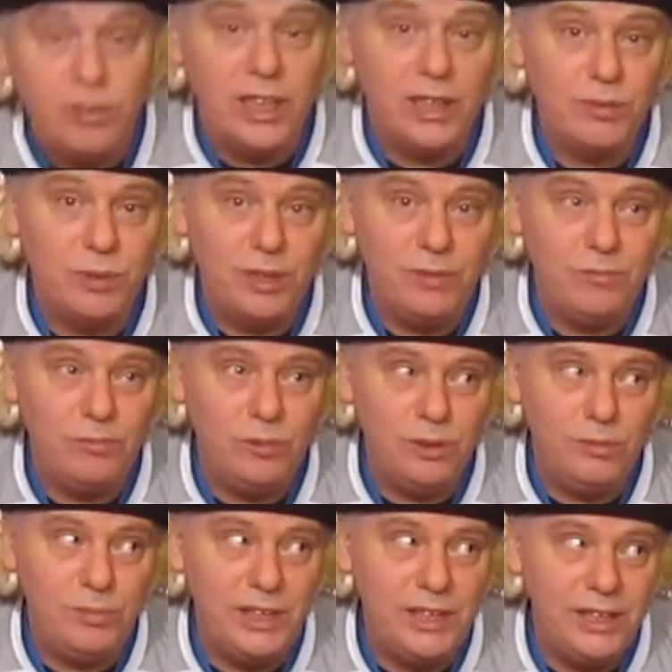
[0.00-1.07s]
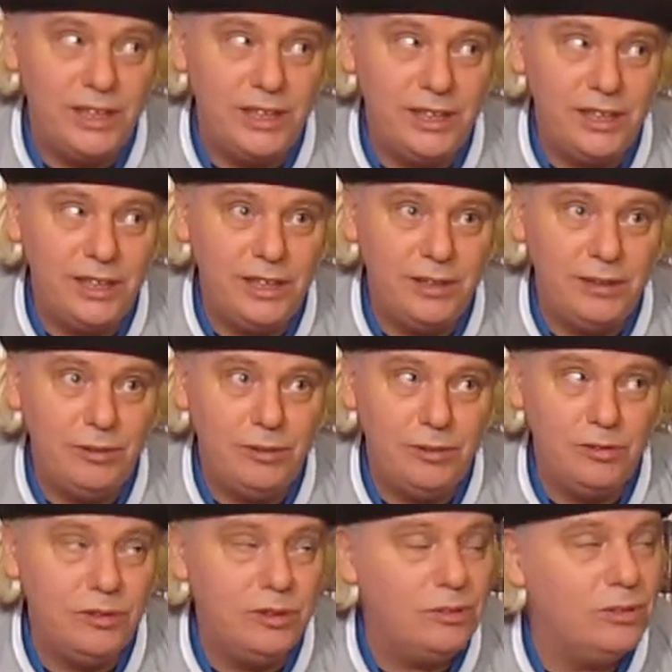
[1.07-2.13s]
Next week we'll be
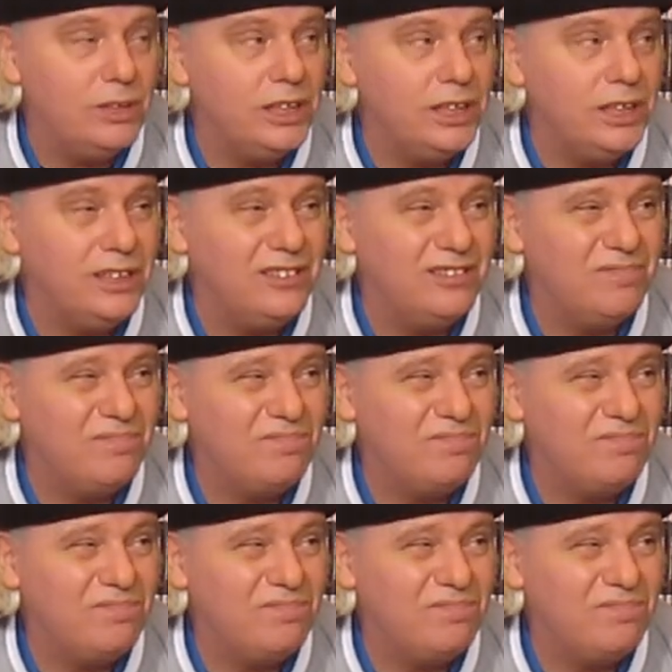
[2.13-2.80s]
doing...